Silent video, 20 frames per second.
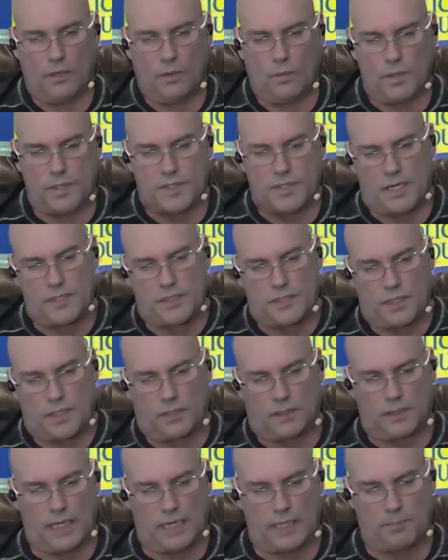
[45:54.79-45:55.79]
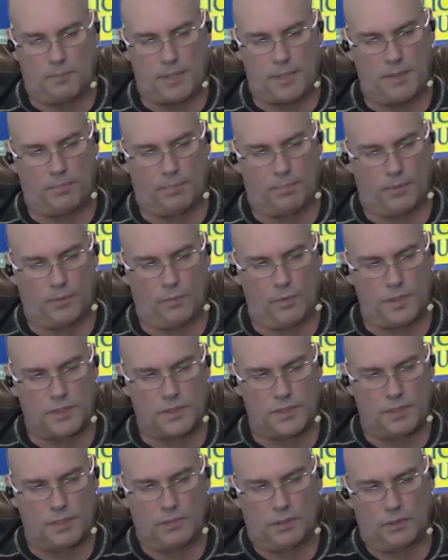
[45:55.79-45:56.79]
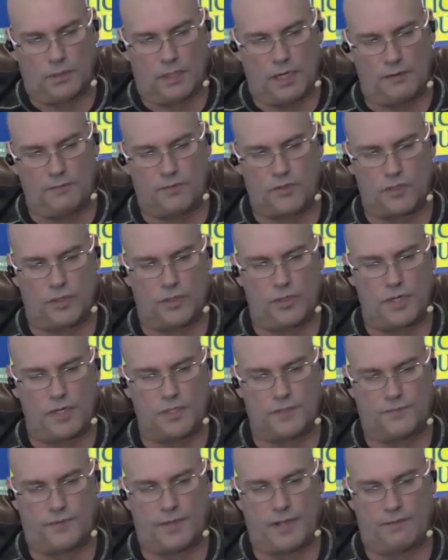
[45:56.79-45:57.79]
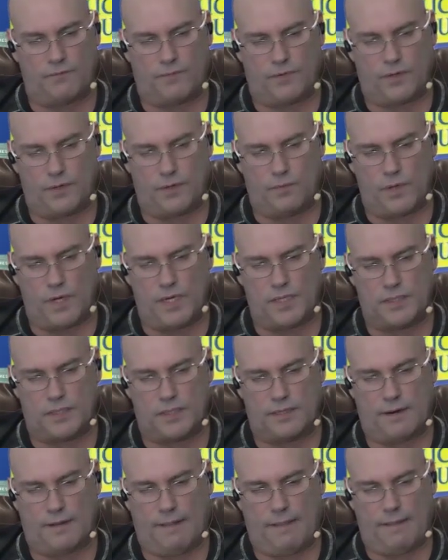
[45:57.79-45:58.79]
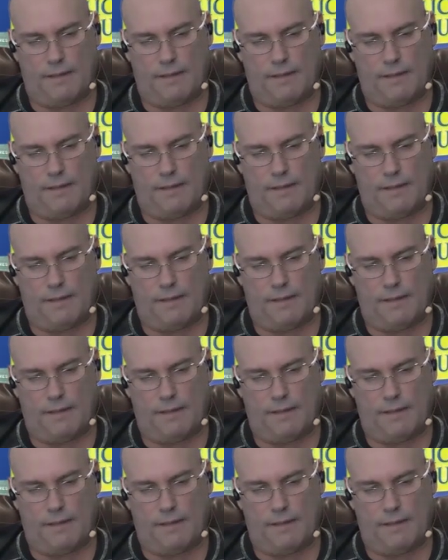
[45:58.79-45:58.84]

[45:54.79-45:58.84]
We tend to collect people with similar life journeys for that very reason.